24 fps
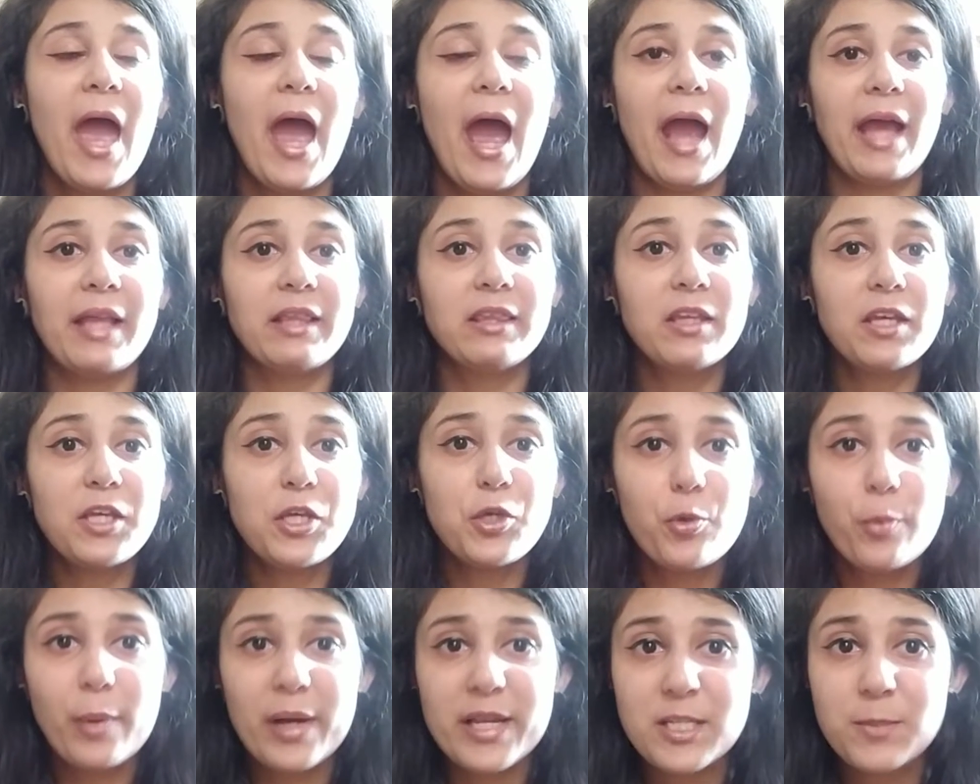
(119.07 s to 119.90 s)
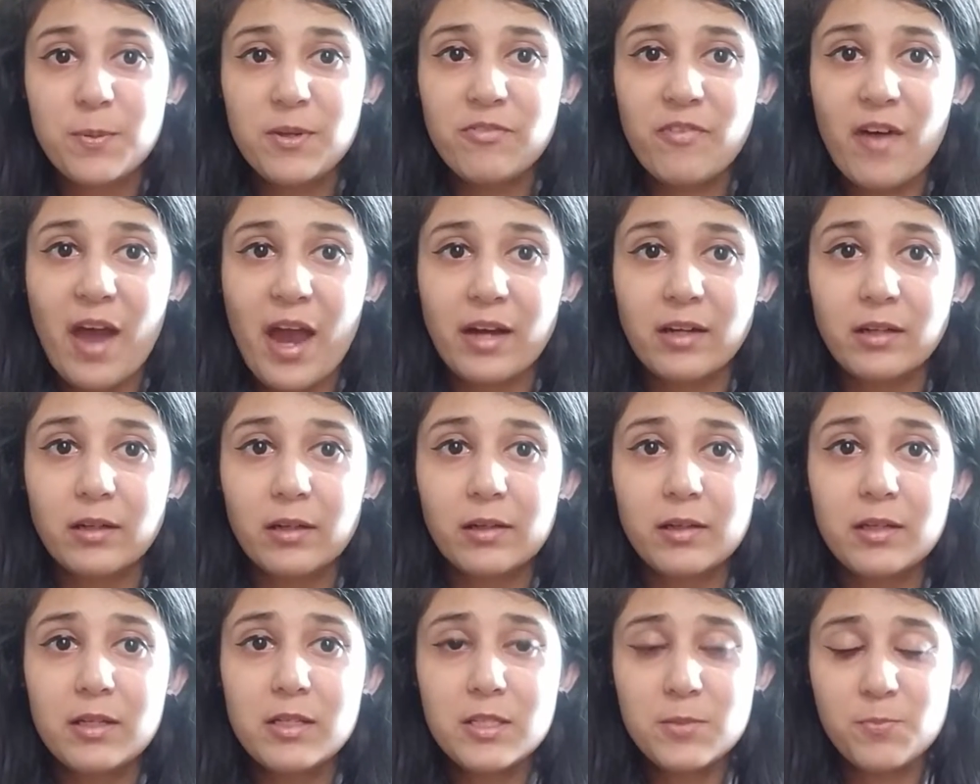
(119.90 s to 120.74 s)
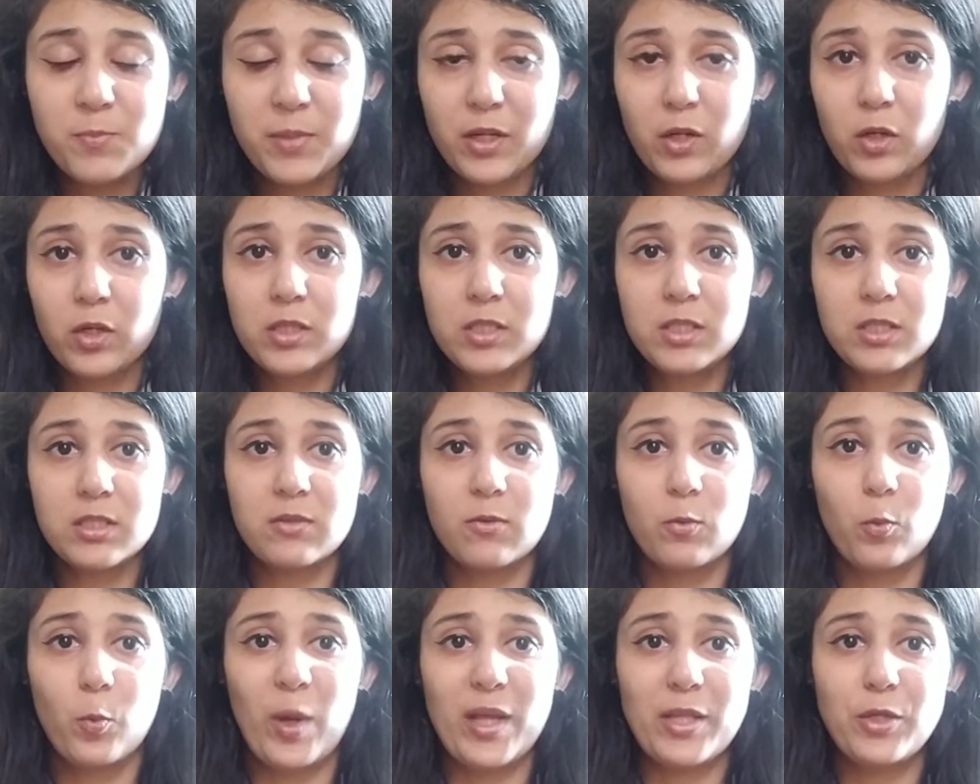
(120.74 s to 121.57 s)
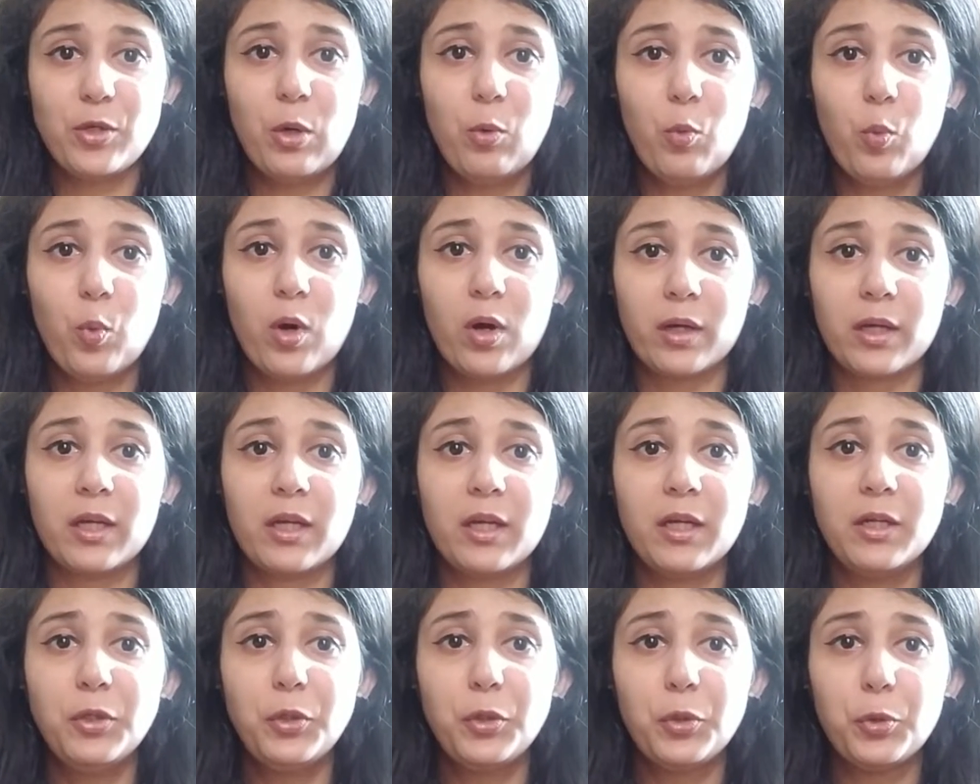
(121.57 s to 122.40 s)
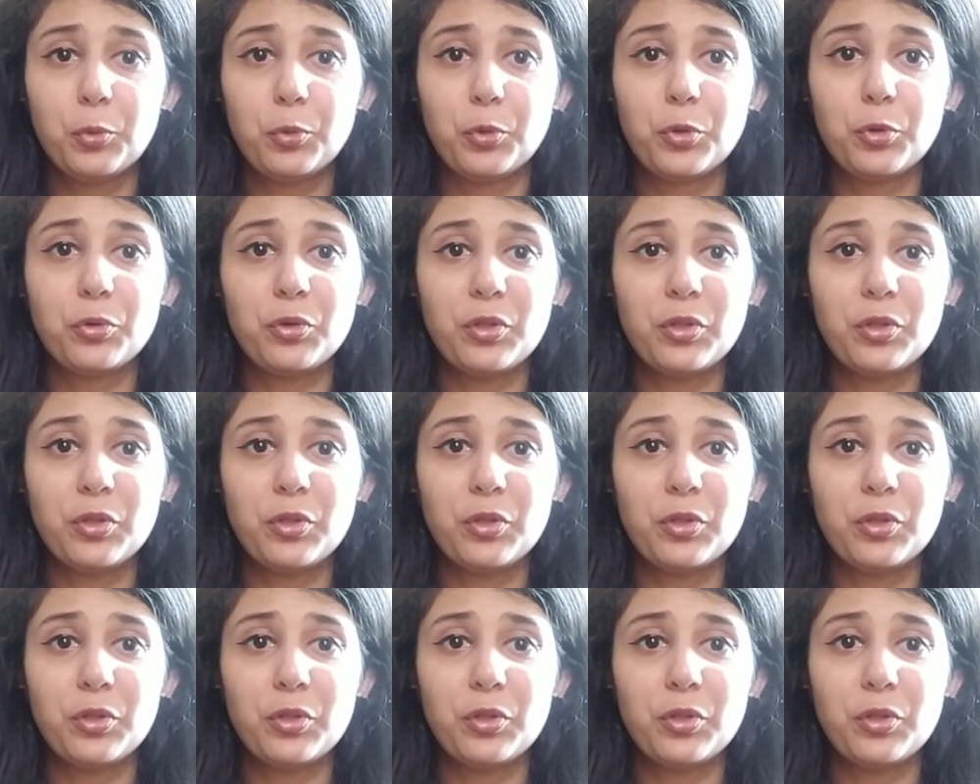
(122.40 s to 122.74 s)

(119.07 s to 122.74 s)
And the USP factor is because when you're working in 2 to